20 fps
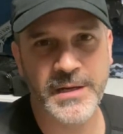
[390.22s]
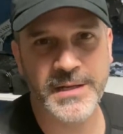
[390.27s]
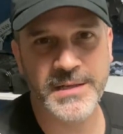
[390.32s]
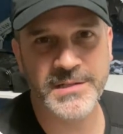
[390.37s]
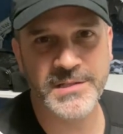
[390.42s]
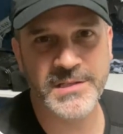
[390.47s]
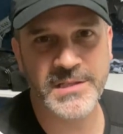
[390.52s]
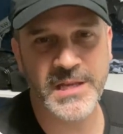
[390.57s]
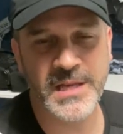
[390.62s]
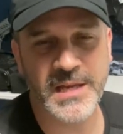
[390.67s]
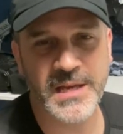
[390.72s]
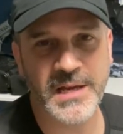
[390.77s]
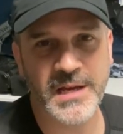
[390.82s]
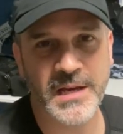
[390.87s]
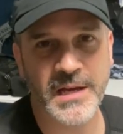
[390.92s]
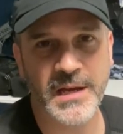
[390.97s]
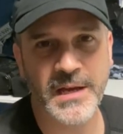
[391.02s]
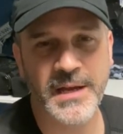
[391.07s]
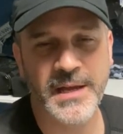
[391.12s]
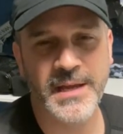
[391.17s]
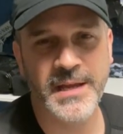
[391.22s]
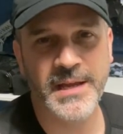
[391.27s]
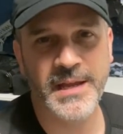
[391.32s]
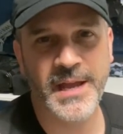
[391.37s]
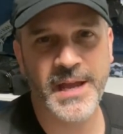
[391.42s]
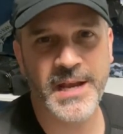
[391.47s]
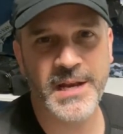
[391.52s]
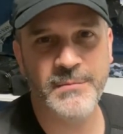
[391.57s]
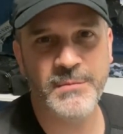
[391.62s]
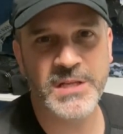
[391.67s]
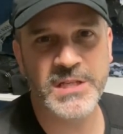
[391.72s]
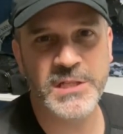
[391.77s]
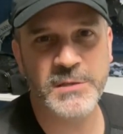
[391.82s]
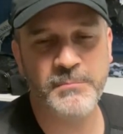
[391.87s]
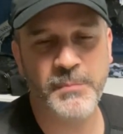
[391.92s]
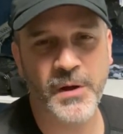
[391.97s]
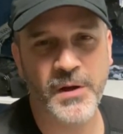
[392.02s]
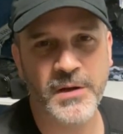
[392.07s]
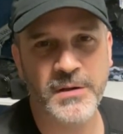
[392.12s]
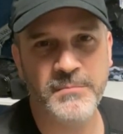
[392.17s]
is the enemy
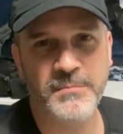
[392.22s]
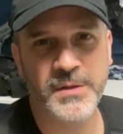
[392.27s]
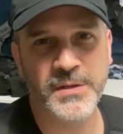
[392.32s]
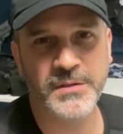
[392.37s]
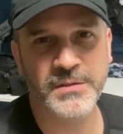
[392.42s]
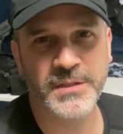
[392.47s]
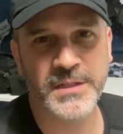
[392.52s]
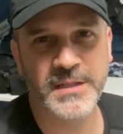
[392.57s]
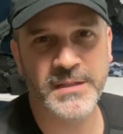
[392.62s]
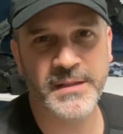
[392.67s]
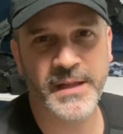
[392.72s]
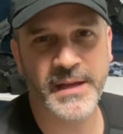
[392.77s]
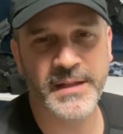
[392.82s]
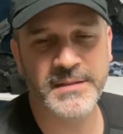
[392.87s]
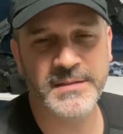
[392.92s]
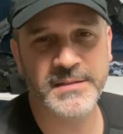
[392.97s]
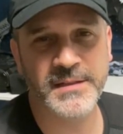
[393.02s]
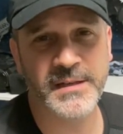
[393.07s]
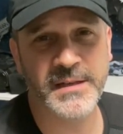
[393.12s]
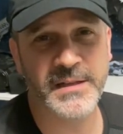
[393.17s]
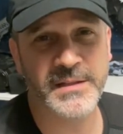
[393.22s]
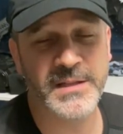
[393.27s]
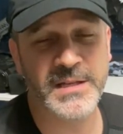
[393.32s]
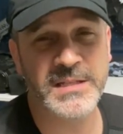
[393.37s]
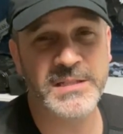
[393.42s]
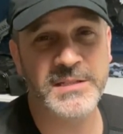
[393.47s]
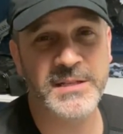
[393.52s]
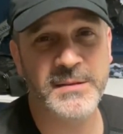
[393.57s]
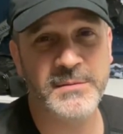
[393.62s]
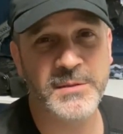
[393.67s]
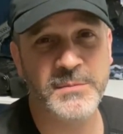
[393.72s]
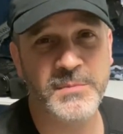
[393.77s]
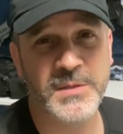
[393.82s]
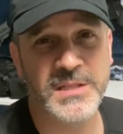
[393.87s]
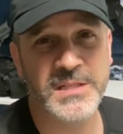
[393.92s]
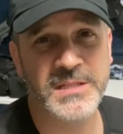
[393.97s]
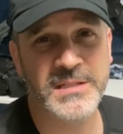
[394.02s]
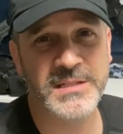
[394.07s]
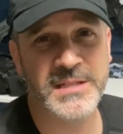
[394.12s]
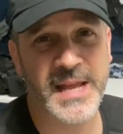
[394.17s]
spawn building that they seem to be
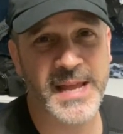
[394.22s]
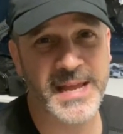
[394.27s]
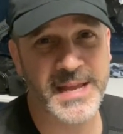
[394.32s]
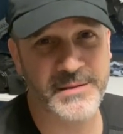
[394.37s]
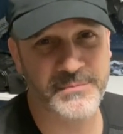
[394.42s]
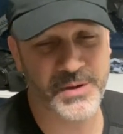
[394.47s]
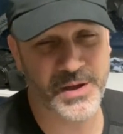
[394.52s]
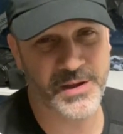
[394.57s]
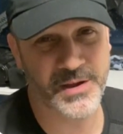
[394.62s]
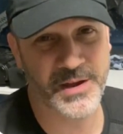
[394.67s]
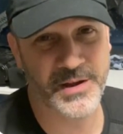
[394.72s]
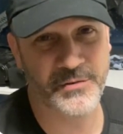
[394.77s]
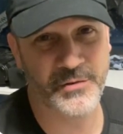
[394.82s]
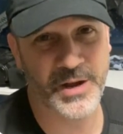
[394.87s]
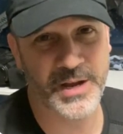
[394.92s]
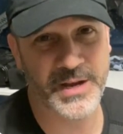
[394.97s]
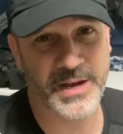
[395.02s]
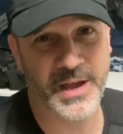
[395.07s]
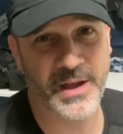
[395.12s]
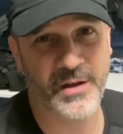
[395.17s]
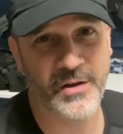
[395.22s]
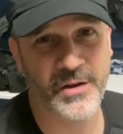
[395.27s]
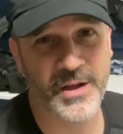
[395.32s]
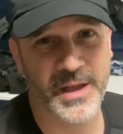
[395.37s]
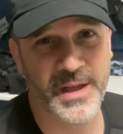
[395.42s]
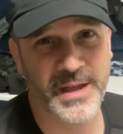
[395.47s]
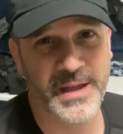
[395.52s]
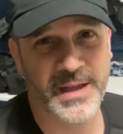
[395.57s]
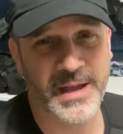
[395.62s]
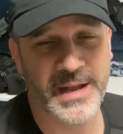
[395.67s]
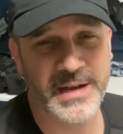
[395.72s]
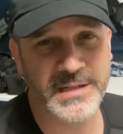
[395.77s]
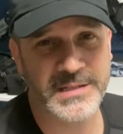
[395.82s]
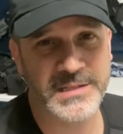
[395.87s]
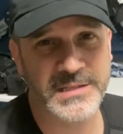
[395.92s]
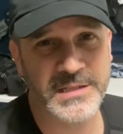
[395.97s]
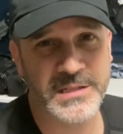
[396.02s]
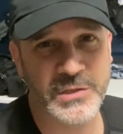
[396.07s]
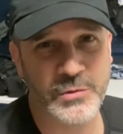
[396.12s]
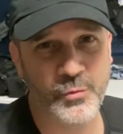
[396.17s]
staying behind right now. And
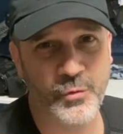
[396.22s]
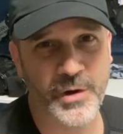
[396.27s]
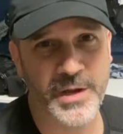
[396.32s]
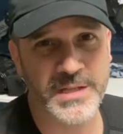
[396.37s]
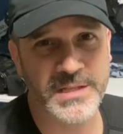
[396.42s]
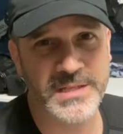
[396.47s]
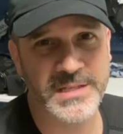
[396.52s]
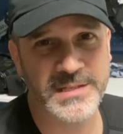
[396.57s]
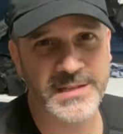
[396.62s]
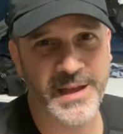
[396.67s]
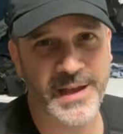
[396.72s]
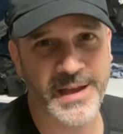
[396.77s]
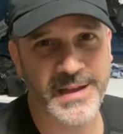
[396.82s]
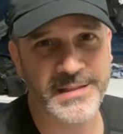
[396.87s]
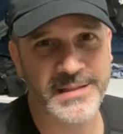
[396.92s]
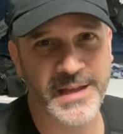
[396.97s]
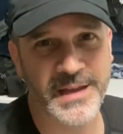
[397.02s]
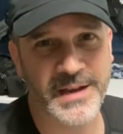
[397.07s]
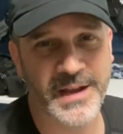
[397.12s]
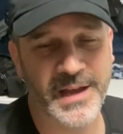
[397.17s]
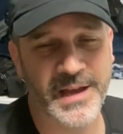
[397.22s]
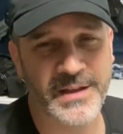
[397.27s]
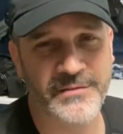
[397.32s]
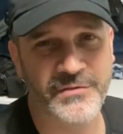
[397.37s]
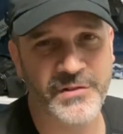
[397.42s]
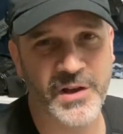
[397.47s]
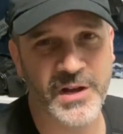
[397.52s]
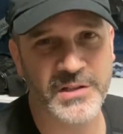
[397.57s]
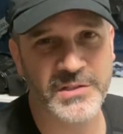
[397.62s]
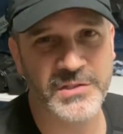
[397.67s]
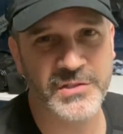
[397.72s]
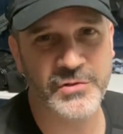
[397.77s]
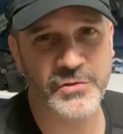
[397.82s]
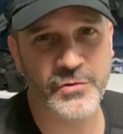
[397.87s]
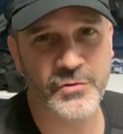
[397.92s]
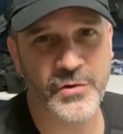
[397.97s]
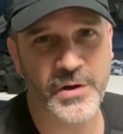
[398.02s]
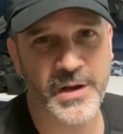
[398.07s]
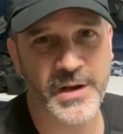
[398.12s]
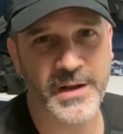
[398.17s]
it's this right side that I've got
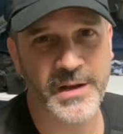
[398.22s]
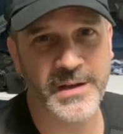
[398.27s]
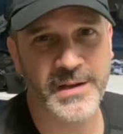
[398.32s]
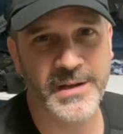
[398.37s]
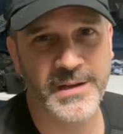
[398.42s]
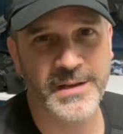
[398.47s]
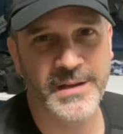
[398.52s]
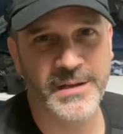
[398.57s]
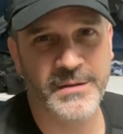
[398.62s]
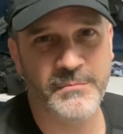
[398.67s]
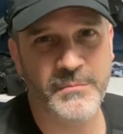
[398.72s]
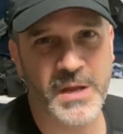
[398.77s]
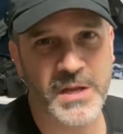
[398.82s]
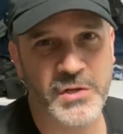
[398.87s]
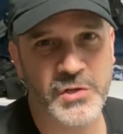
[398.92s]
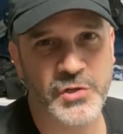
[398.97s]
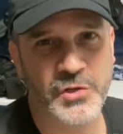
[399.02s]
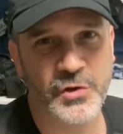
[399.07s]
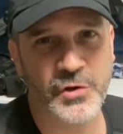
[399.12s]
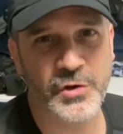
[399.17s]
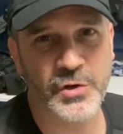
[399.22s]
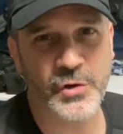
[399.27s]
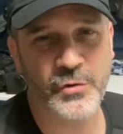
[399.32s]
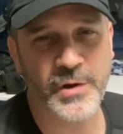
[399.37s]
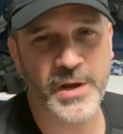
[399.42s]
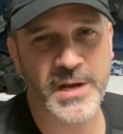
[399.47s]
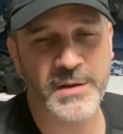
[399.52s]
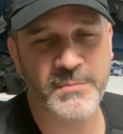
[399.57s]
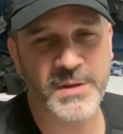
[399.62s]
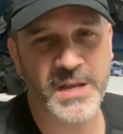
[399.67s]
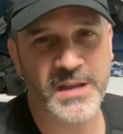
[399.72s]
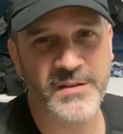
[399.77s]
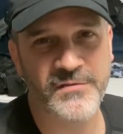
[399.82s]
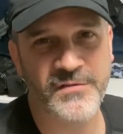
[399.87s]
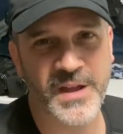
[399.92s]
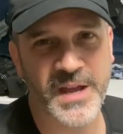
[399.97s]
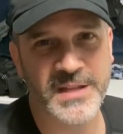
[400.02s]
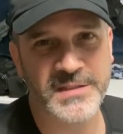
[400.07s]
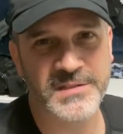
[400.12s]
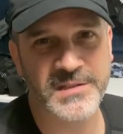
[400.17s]
to make sure no enemy
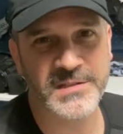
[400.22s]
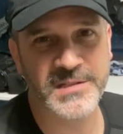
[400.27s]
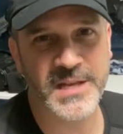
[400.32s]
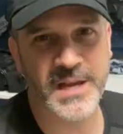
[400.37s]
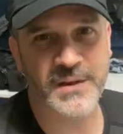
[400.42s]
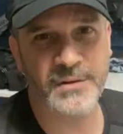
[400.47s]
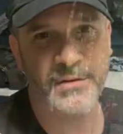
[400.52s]
advances out